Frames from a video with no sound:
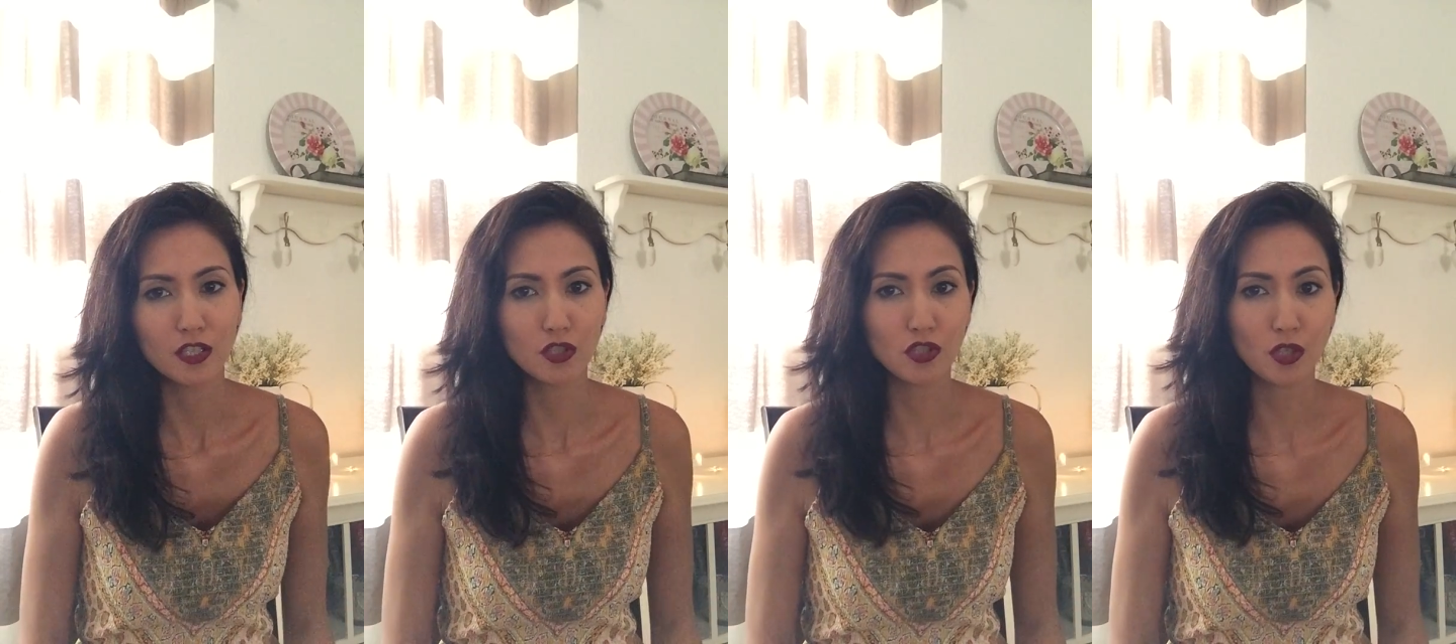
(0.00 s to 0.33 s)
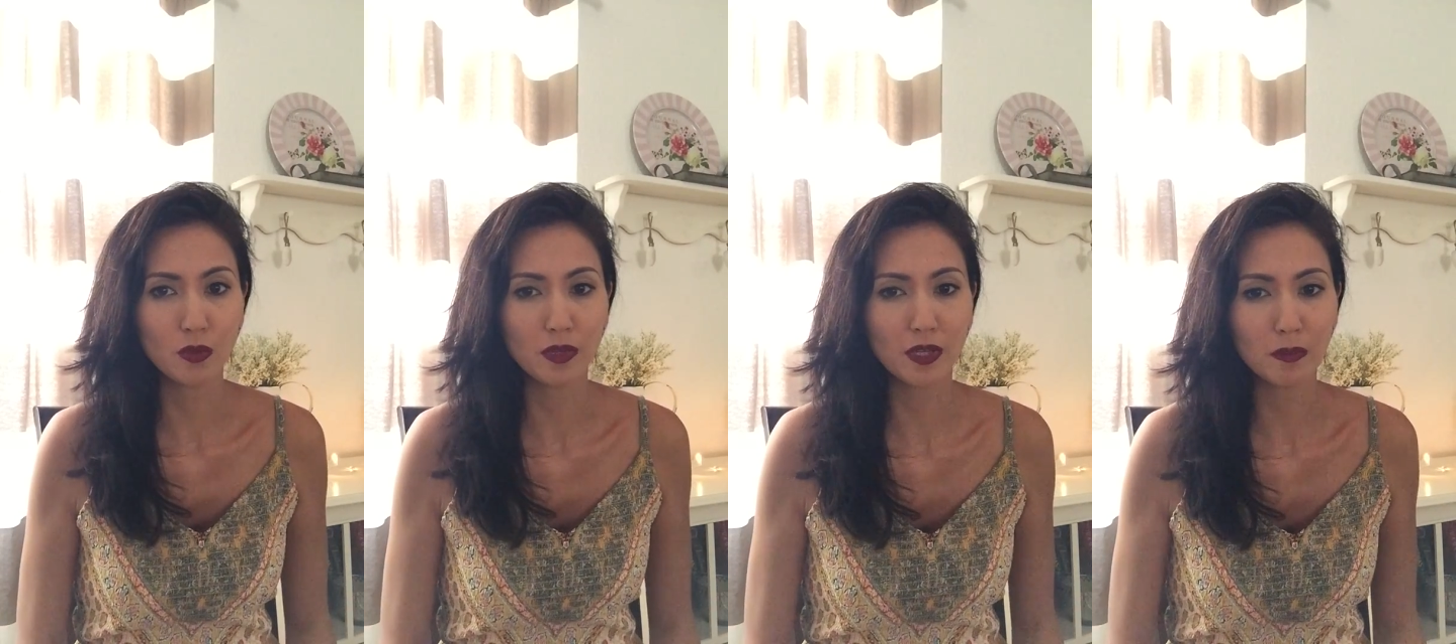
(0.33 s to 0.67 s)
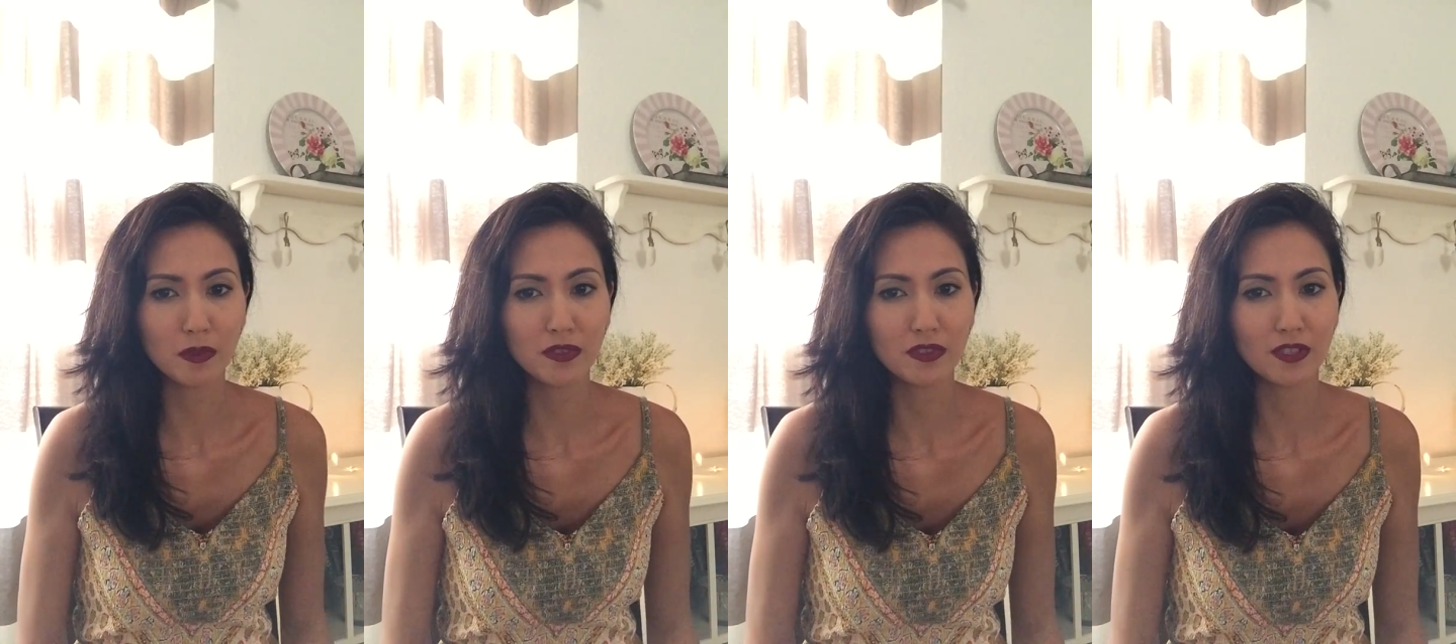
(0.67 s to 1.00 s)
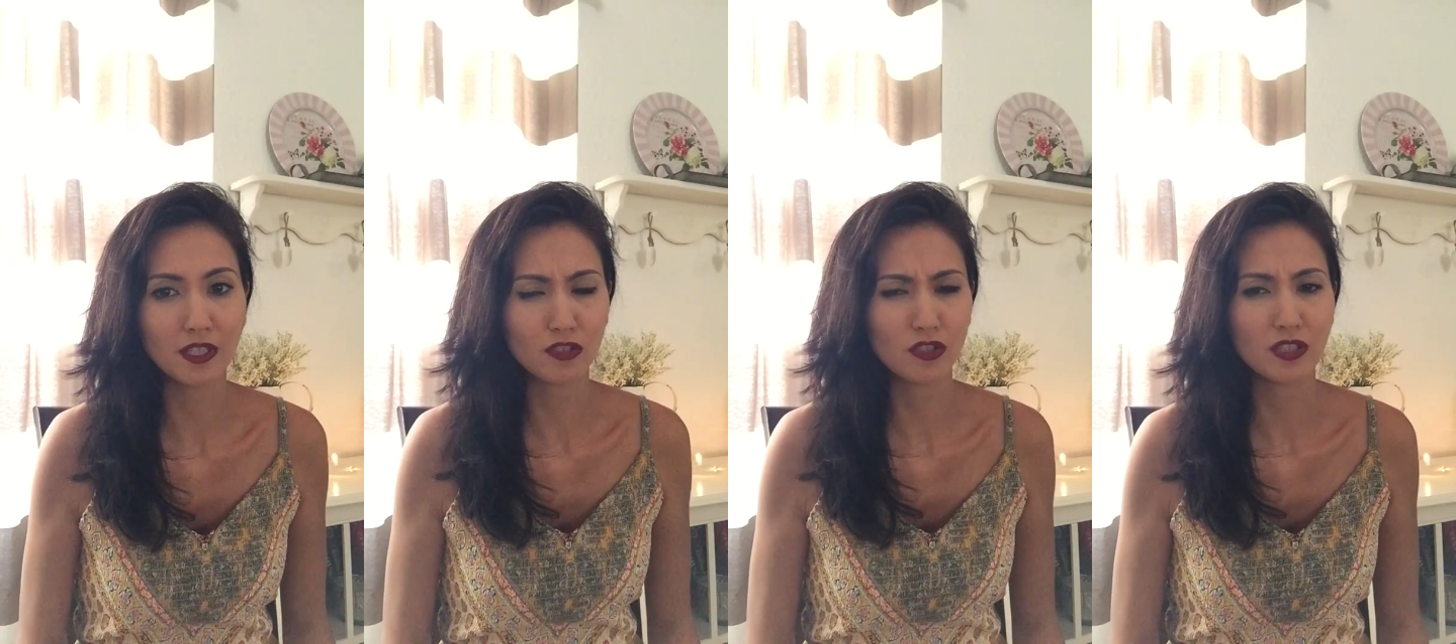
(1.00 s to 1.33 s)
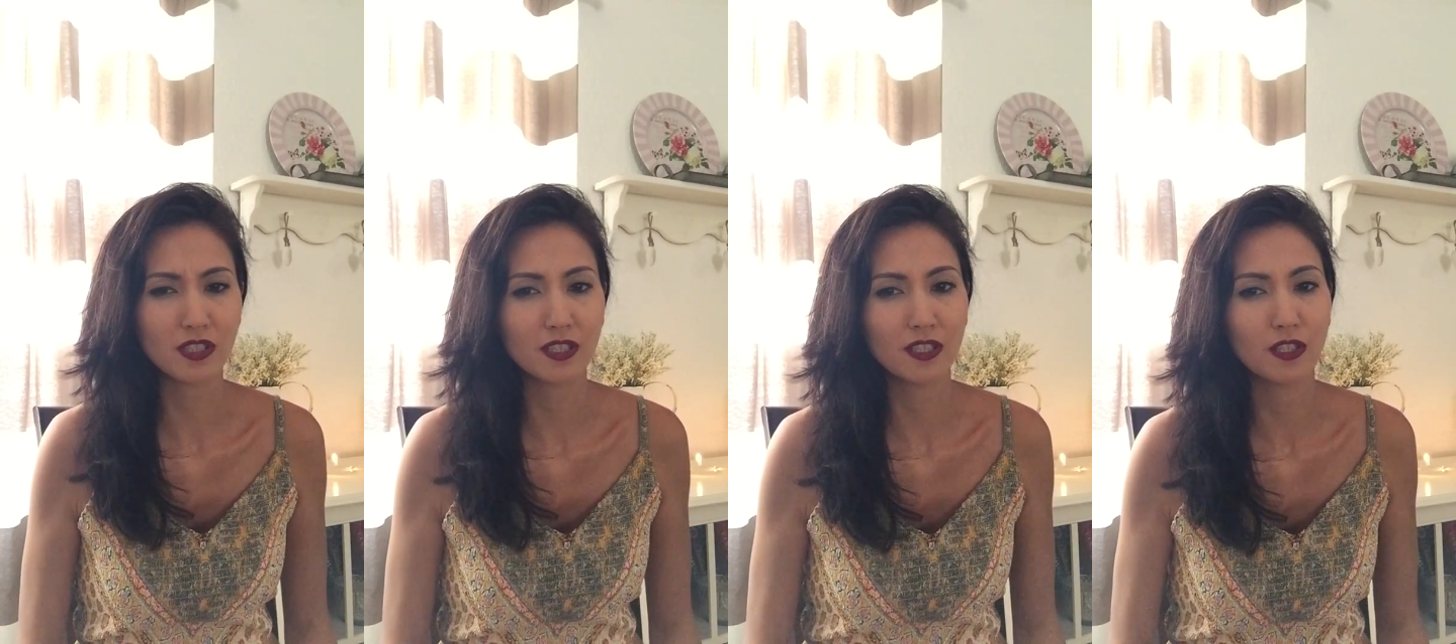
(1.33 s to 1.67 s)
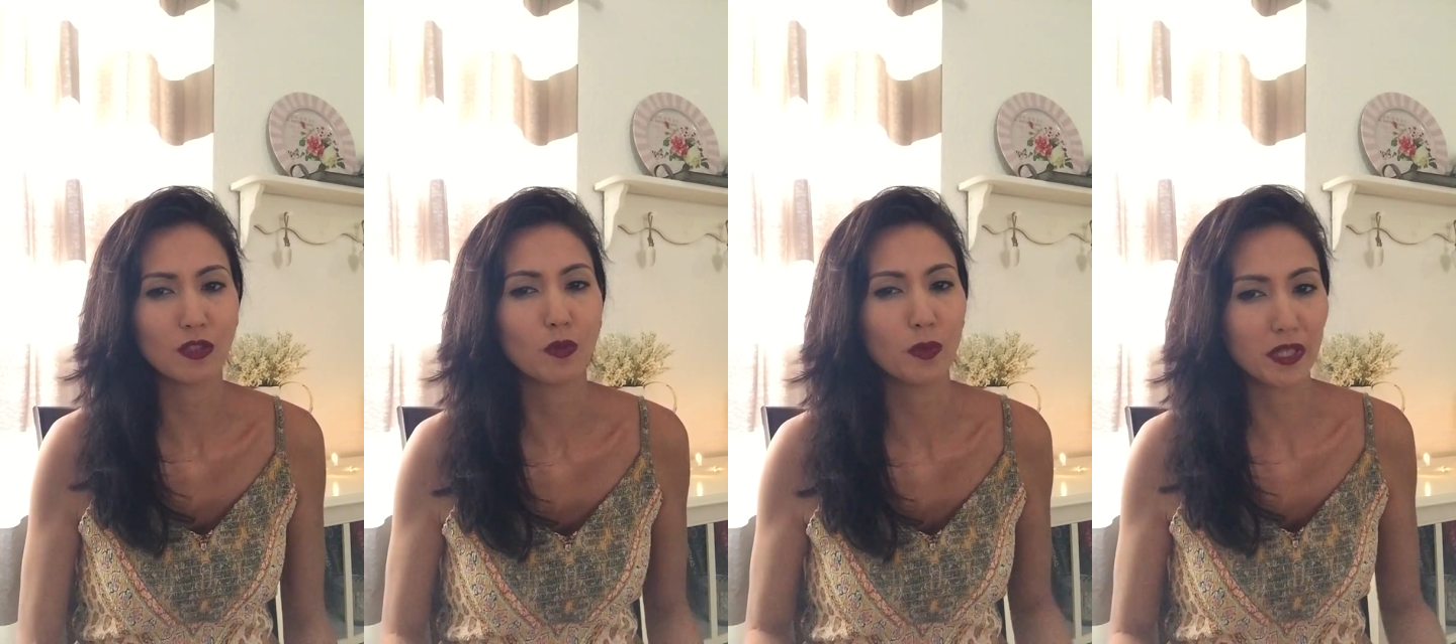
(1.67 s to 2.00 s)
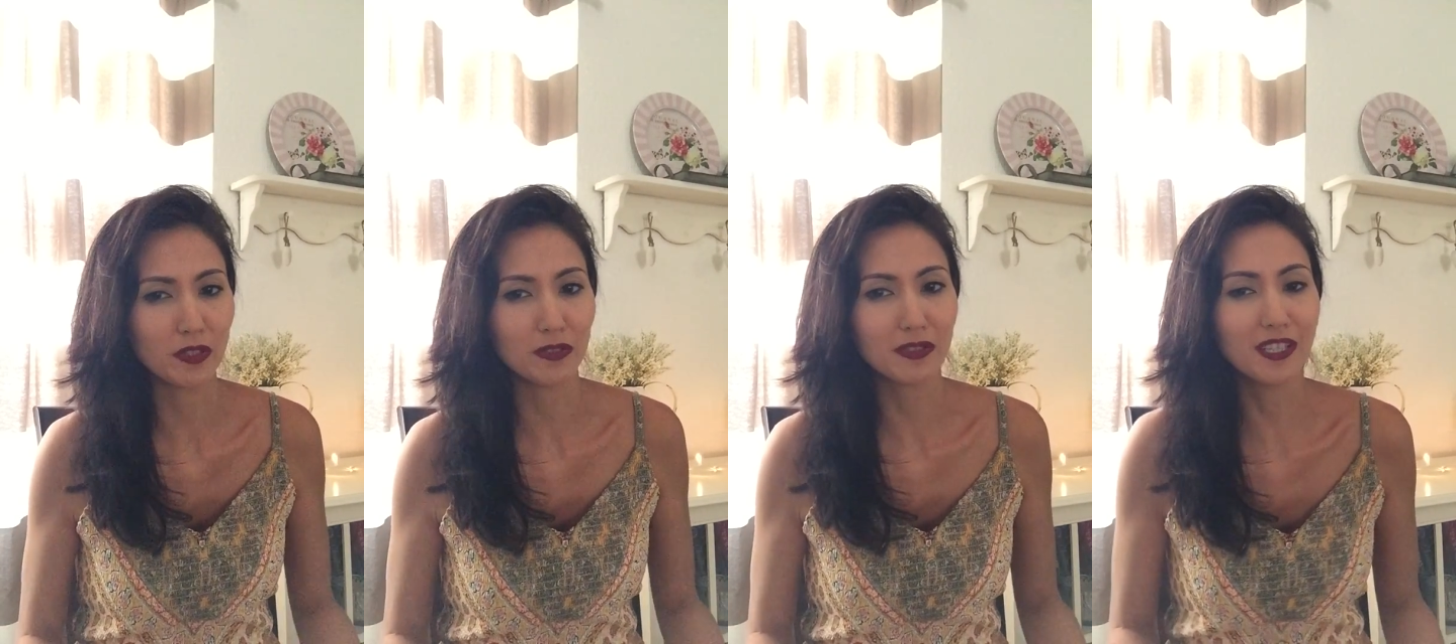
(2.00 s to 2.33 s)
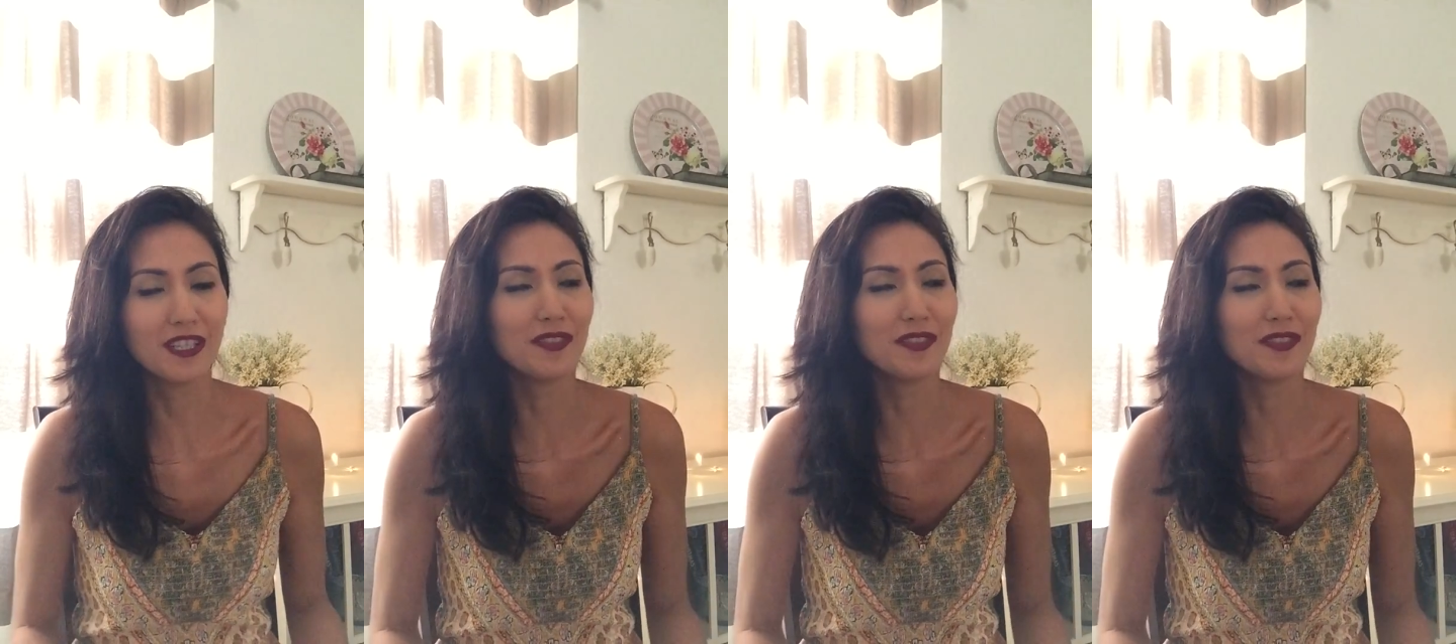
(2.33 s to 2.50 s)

So that was actually a little weird,